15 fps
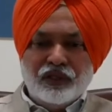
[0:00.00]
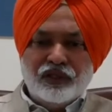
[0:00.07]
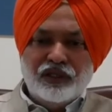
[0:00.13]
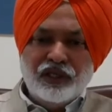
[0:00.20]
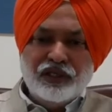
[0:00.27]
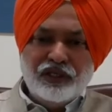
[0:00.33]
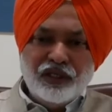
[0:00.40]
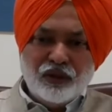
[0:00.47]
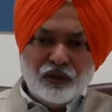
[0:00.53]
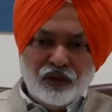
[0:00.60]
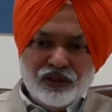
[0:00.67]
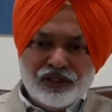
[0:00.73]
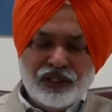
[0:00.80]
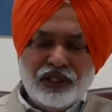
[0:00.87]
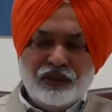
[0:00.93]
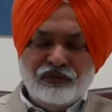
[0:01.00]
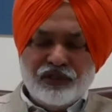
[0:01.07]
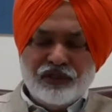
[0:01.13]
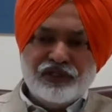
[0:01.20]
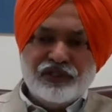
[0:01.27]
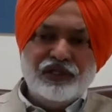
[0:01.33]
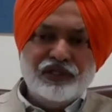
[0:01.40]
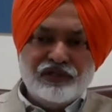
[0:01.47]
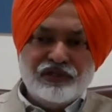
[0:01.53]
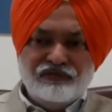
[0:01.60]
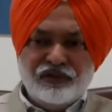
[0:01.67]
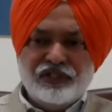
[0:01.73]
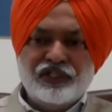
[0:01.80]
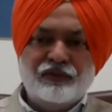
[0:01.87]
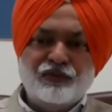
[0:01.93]
then the consequences
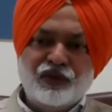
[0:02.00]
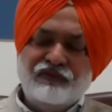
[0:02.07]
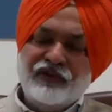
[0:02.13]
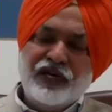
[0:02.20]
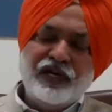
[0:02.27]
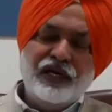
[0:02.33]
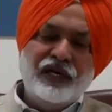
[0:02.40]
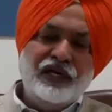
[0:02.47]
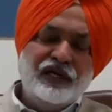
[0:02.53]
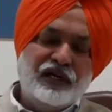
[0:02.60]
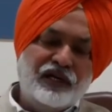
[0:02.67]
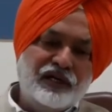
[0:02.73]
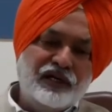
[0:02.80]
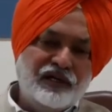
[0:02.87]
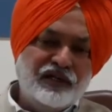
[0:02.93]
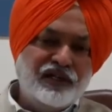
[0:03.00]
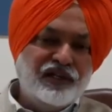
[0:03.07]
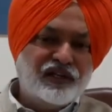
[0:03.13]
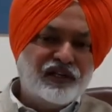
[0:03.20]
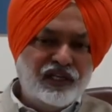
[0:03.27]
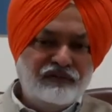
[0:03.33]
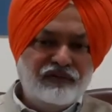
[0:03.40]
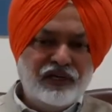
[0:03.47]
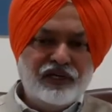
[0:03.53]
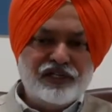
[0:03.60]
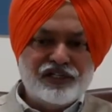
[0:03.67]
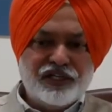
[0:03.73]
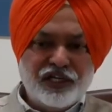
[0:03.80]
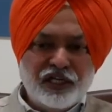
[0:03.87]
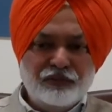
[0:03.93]
which are provided under the relevant
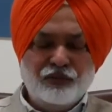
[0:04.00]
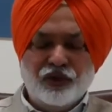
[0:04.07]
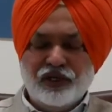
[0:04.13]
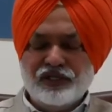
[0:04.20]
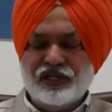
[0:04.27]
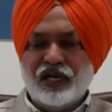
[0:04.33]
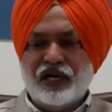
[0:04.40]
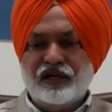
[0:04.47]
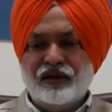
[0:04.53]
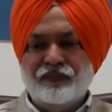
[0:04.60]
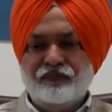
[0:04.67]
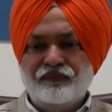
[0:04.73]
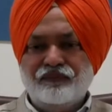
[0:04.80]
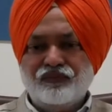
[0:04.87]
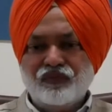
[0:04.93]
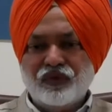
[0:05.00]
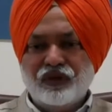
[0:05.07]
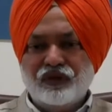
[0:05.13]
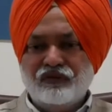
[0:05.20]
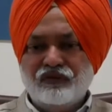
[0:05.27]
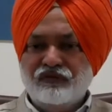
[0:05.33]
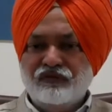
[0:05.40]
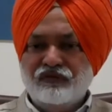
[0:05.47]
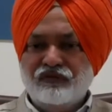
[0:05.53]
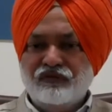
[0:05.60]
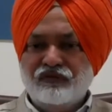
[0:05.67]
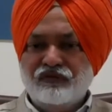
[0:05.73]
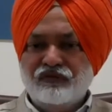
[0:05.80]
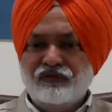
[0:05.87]
State Police Act will follow.